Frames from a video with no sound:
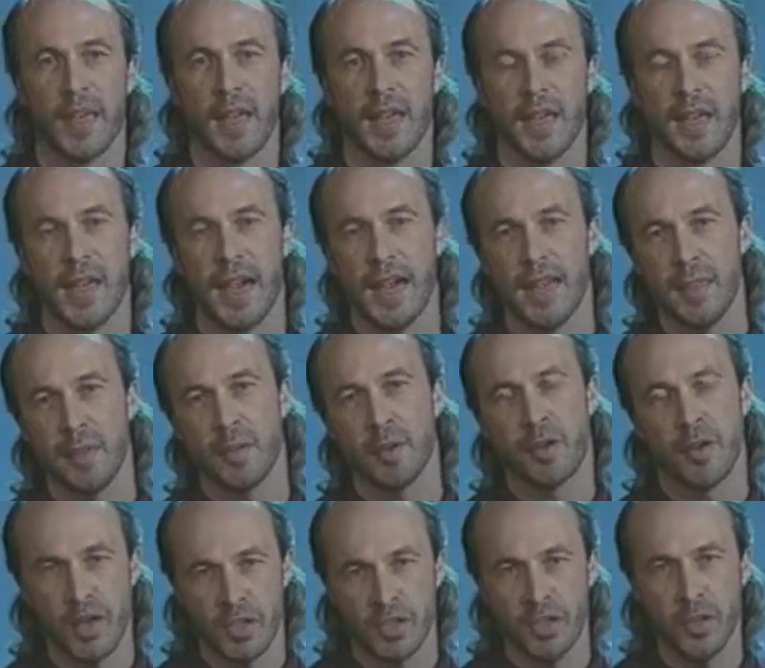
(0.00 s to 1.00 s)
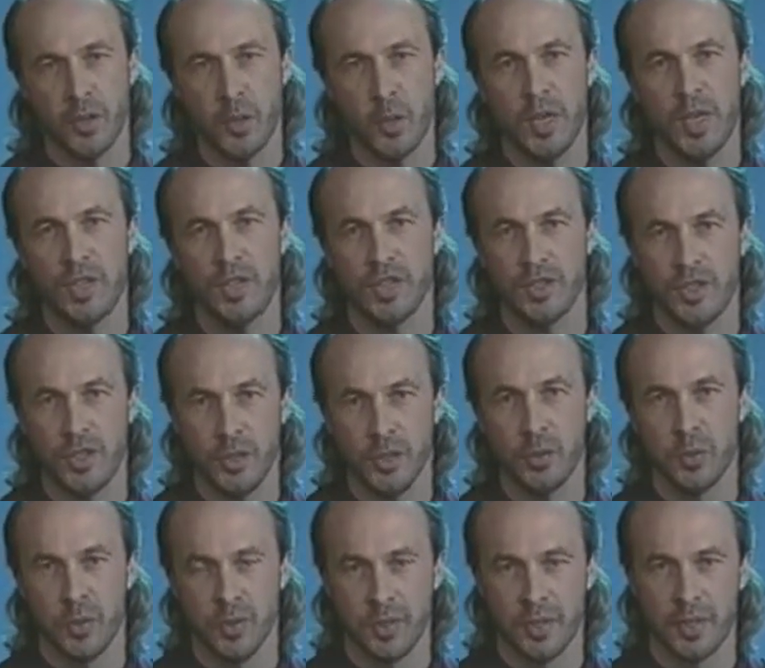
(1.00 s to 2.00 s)
Now, in the progression that we just
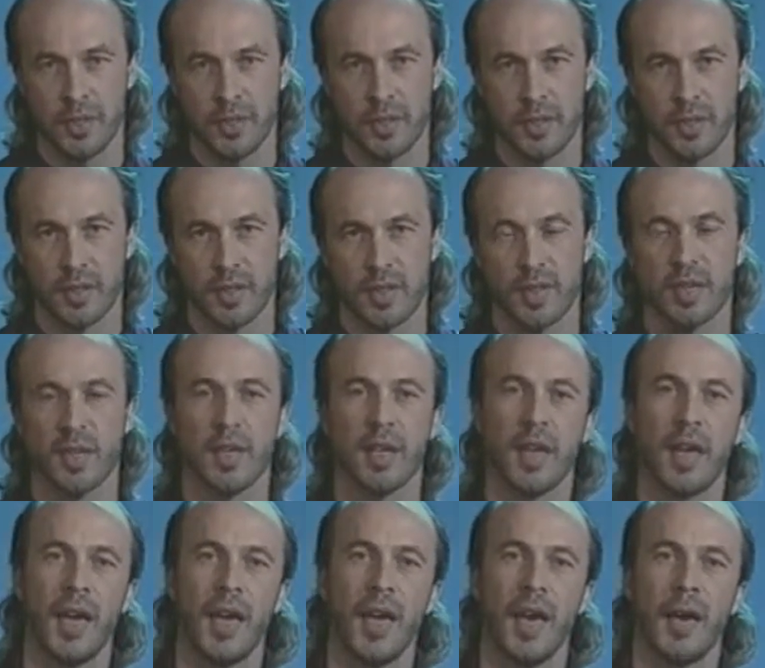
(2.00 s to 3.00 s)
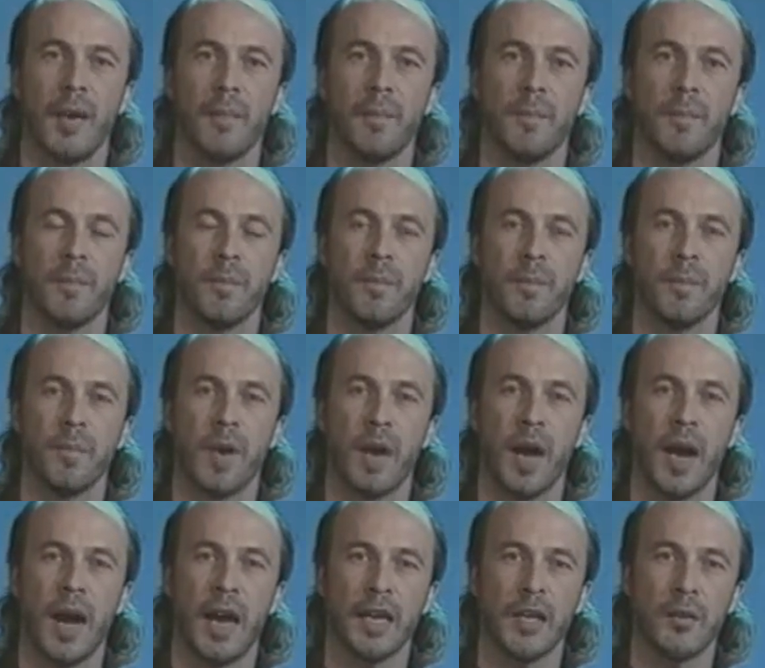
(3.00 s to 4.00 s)
used,
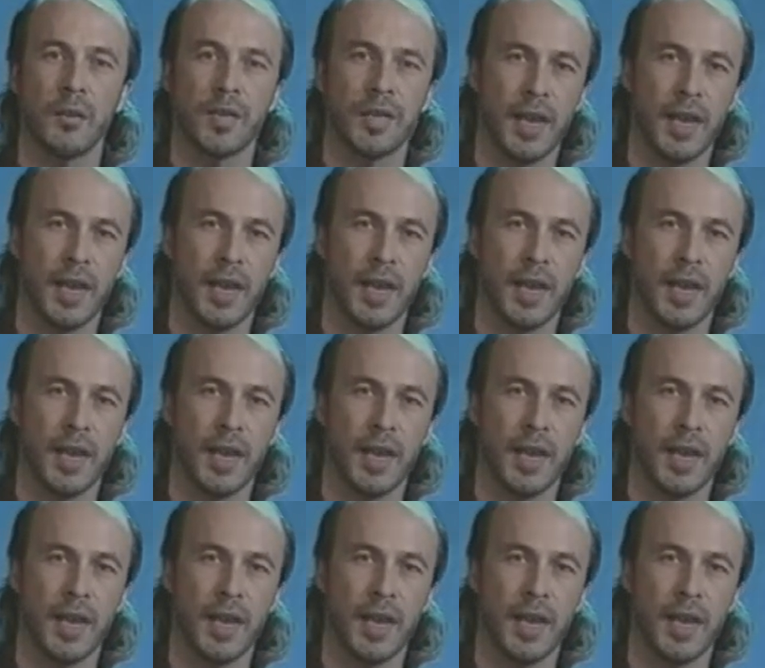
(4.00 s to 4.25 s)
I use an